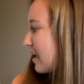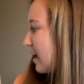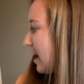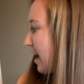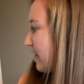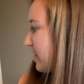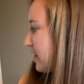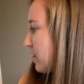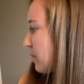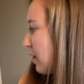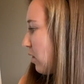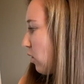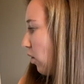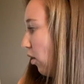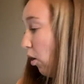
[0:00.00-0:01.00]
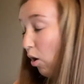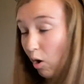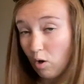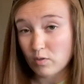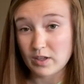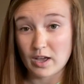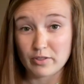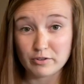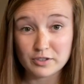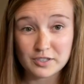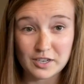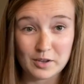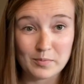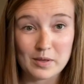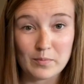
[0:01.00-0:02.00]
I think about all the other
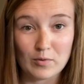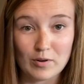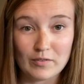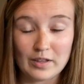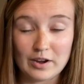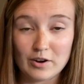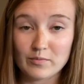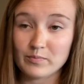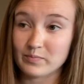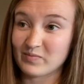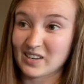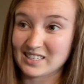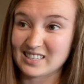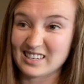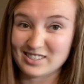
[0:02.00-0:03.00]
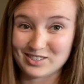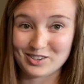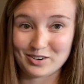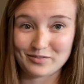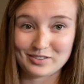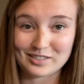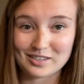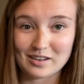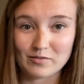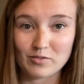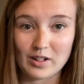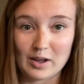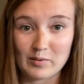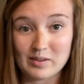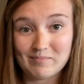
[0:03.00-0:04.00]
sick people are there. That's that surface level.
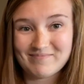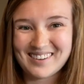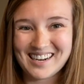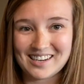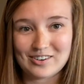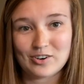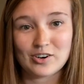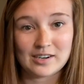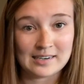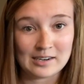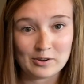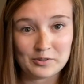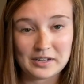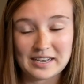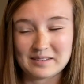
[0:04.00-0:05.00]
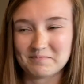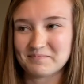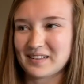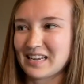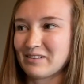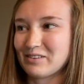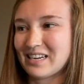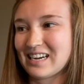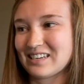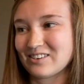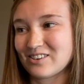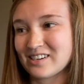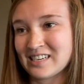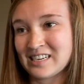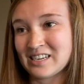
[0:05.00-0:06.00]
We kind of already know that. And we kind of
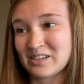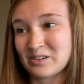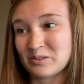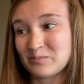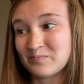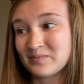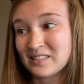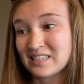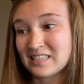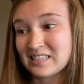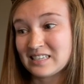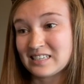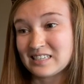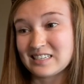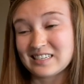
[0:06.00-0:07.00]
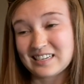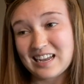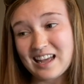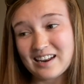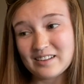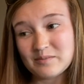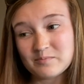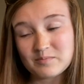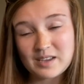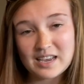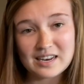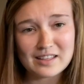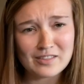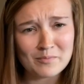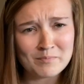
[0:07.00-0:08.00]
already know,
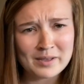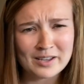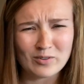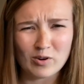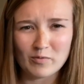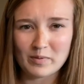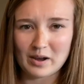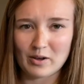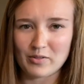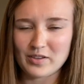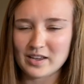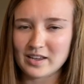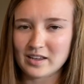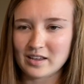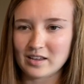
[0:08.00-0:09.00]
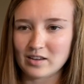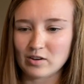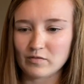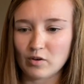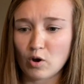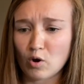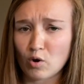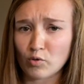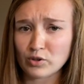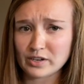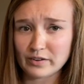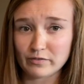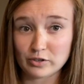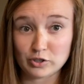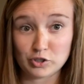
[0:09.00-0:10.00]
getting in the middle about thinking of all the
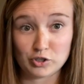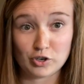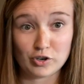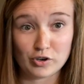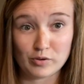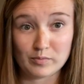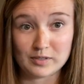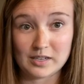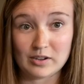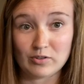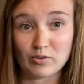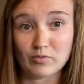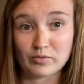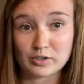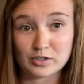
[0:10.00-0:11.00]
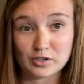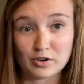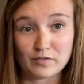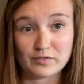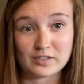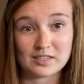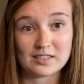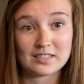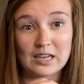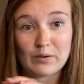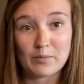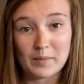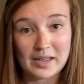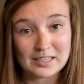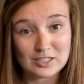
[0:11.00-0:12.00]
different germs that are on the surfaces that
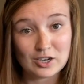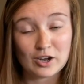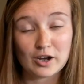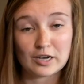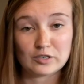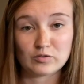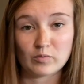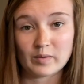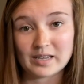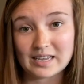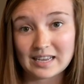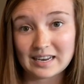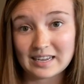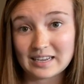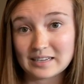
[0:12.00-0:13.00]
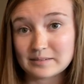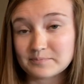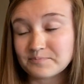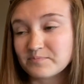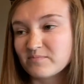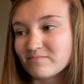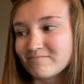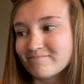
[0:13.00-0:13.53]
we may touch when we get in.